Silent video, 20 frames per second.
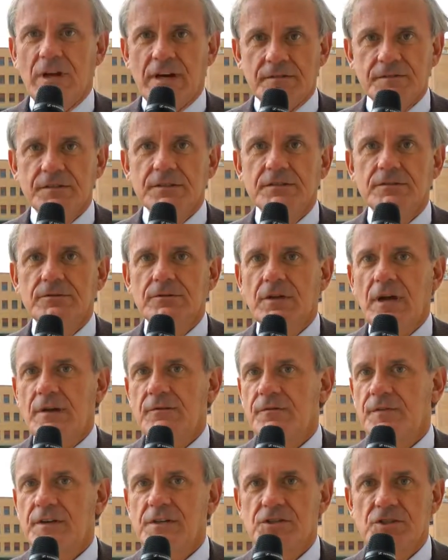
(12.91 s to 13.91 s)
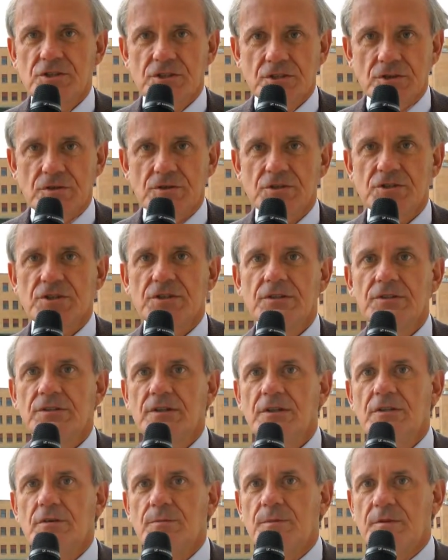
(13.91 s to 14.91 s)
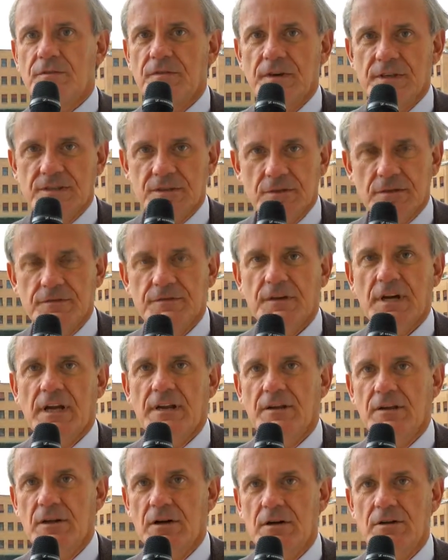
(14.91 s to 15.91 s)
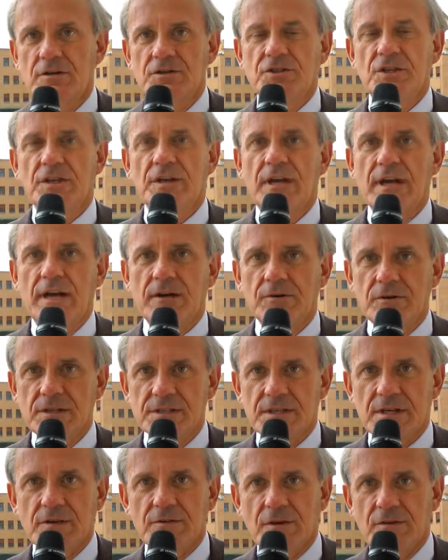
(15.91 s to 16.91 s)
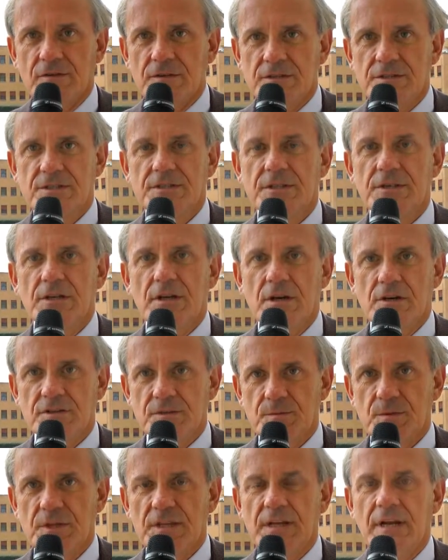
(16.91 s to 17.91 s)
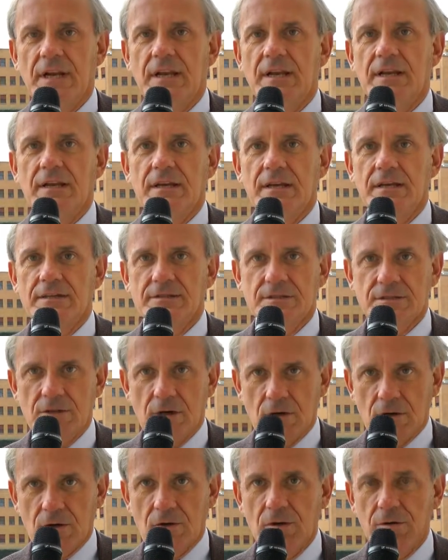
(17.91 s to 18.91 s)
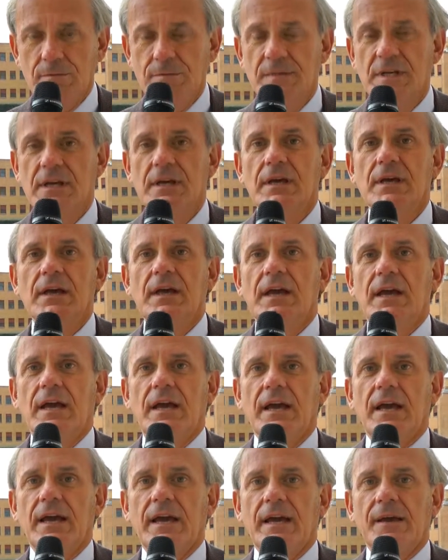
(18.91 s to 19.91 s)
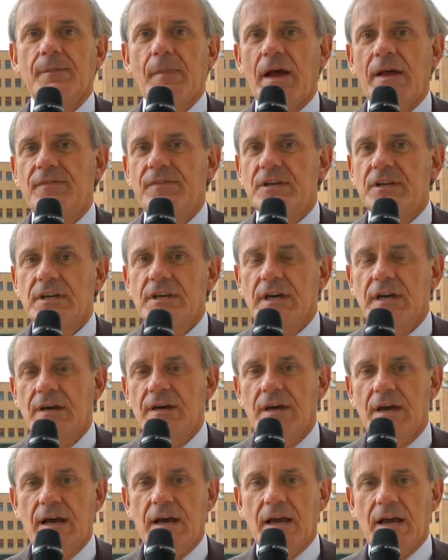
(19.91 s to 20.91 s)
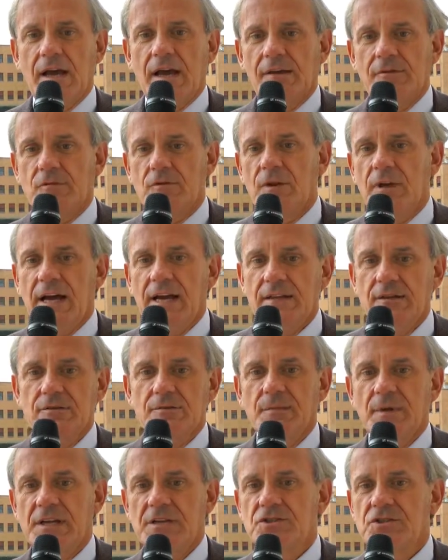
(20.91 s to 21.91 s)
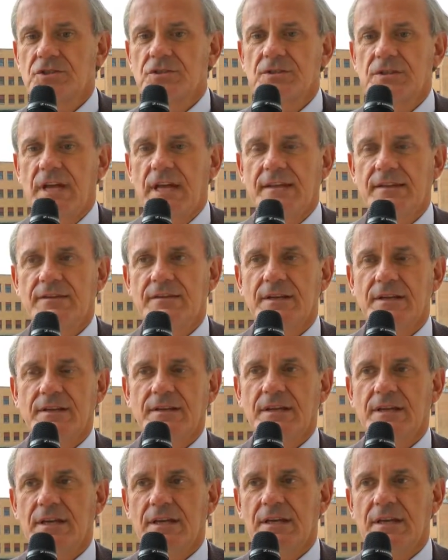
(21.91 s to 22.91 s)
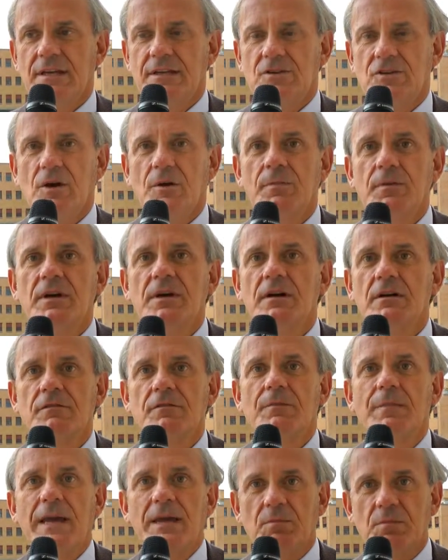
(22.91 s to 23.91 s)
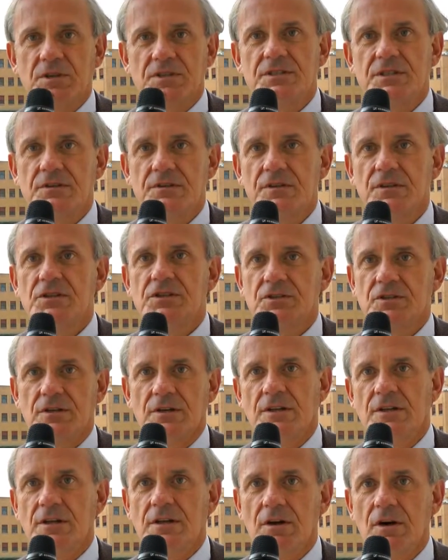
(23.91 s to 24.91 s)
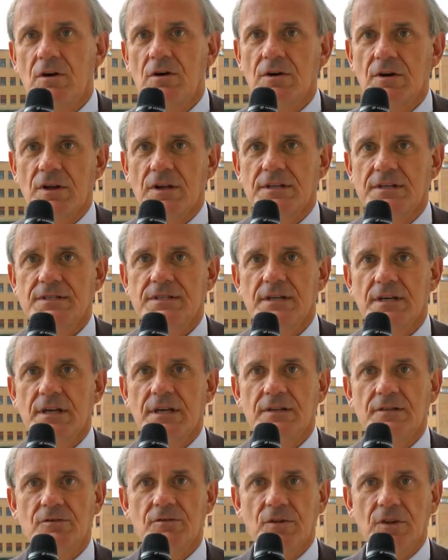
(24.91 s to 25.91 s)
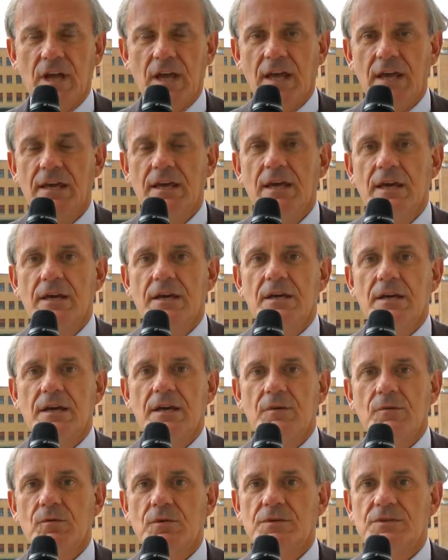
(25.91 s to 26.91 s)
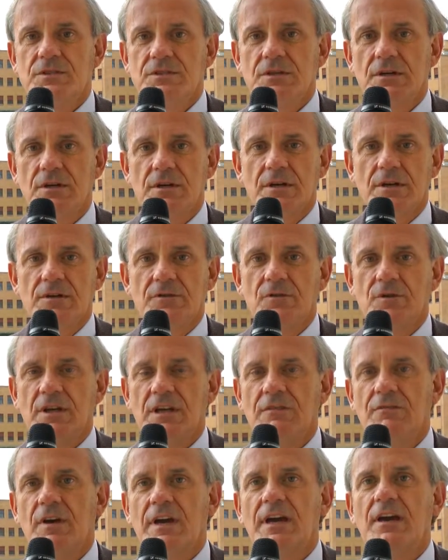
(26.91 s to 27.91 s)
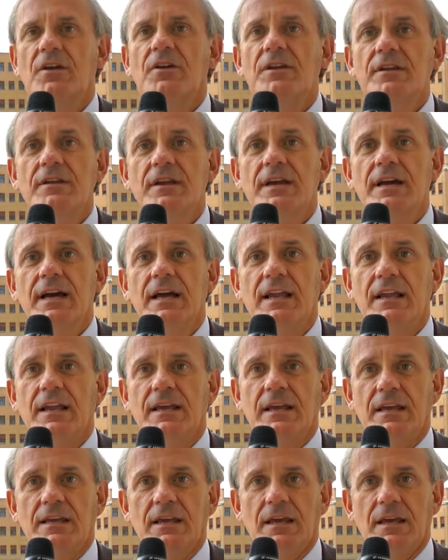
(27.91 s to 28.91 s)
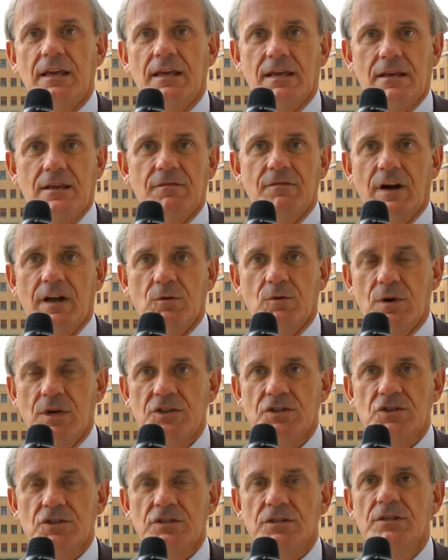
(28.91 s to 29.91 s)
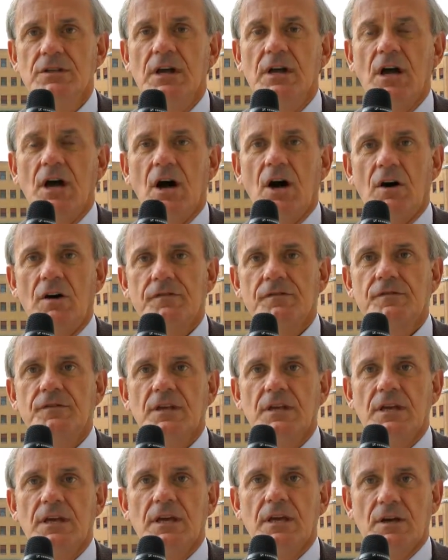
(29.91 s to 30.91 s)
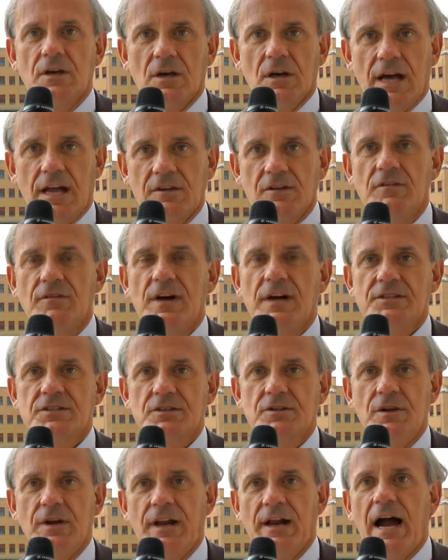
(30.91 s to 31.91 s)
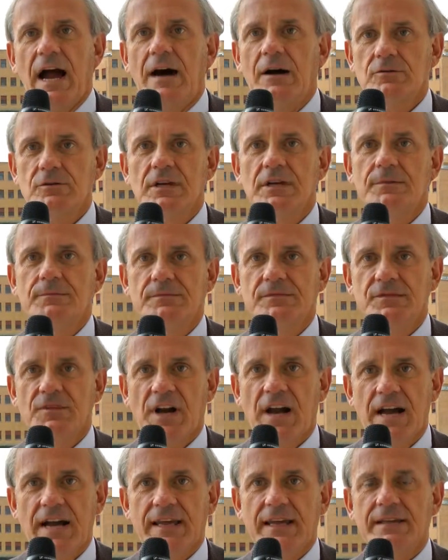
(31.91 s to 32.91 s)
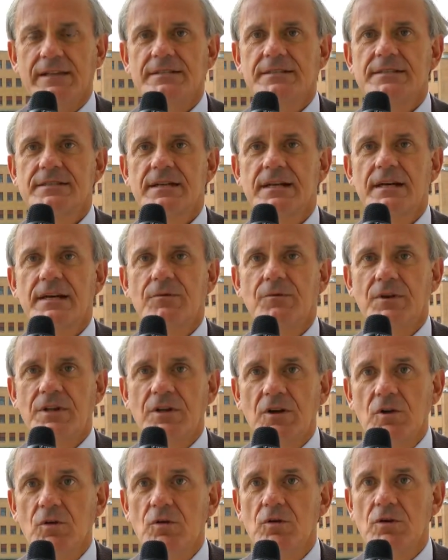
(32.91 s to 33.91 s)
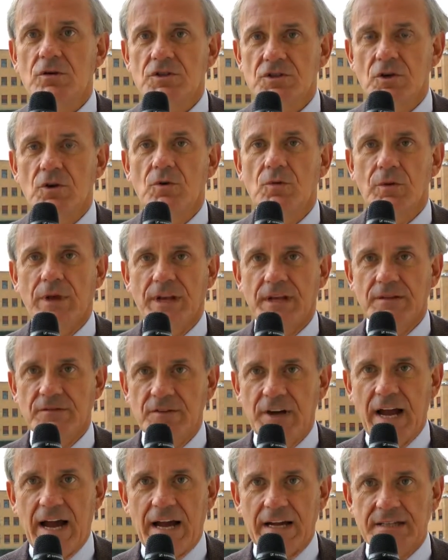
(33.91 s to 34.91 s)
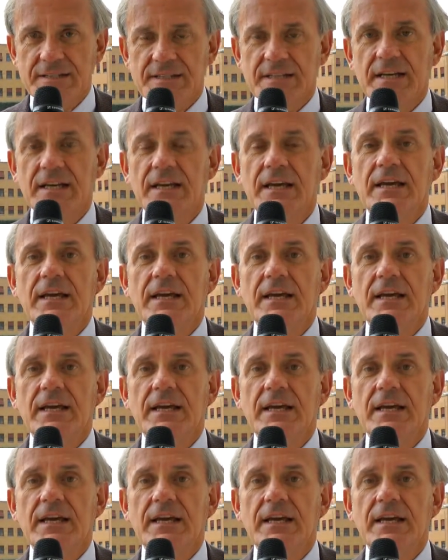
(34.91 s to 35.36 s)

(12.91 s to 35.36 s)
afternoon. I'm Francesco COSENTINO, professor of cardiology at Karolinska University Hospital in Stockholm. I would like to mention that the topic of my presentation at the Congress today was to give a critical evaluation of the cardiovascular outcome trials with glucose-lowering drugs.